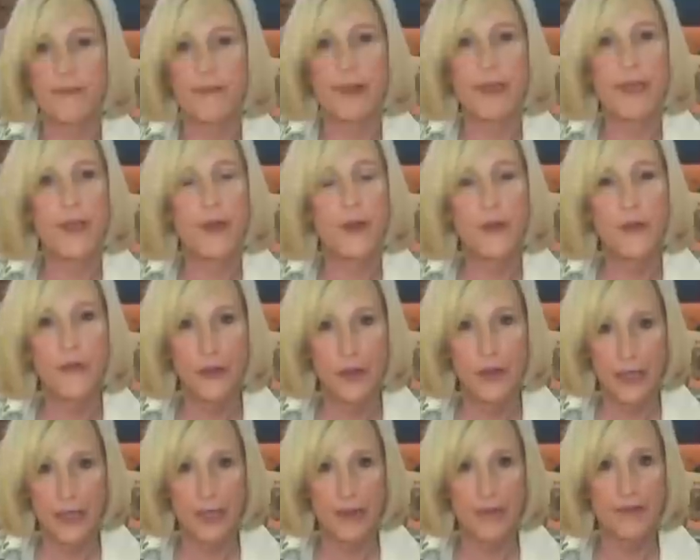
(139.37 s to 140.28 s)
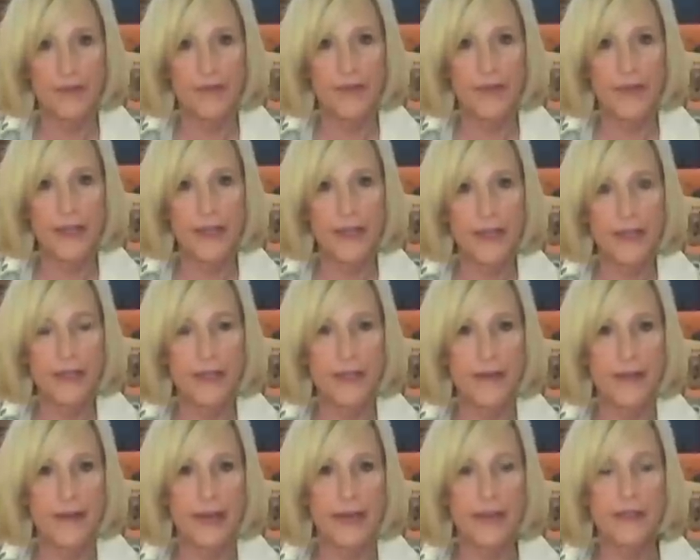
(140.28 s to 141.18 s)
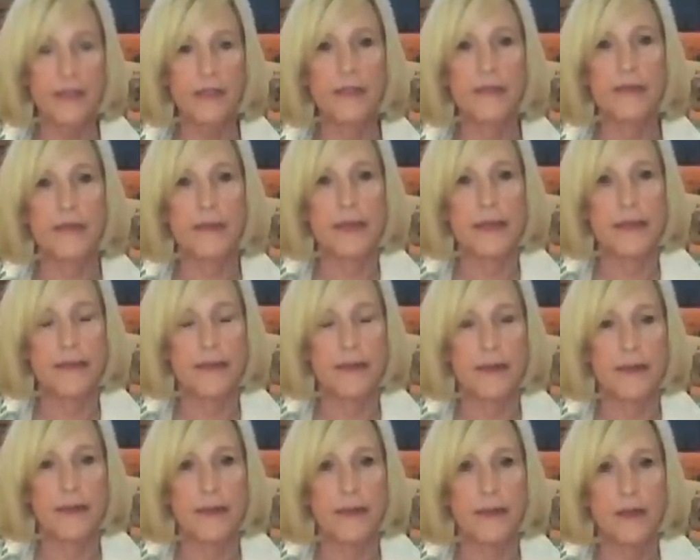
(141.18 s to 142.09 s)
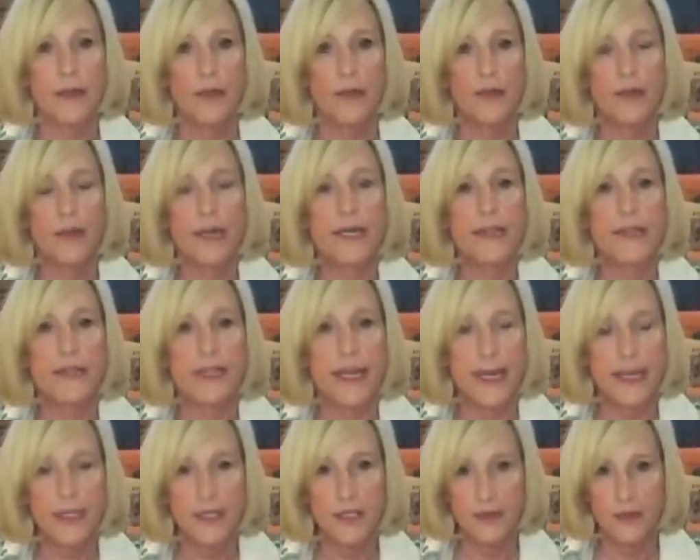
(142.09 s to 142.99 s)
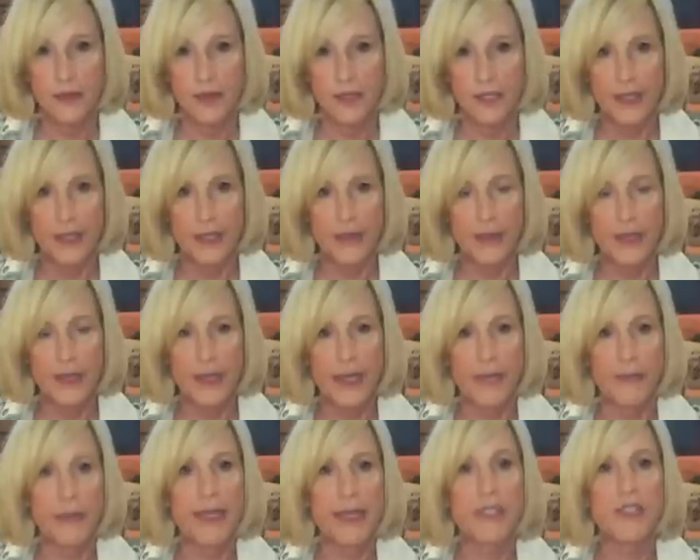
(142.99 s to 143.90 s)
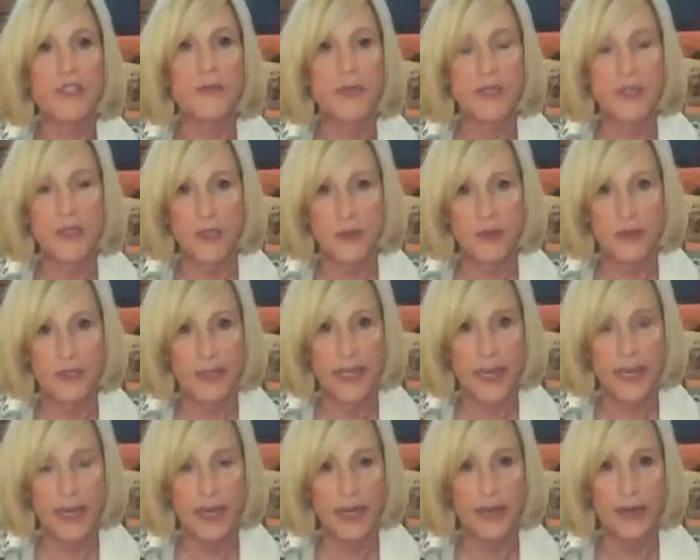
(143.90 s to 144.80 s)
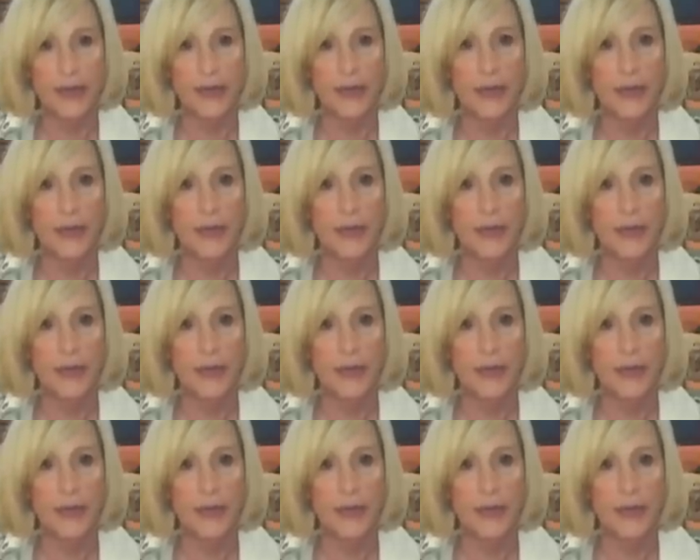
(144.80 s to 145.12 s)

be an overnight fix, and that's the thing that creates angst for them and makes me so sad.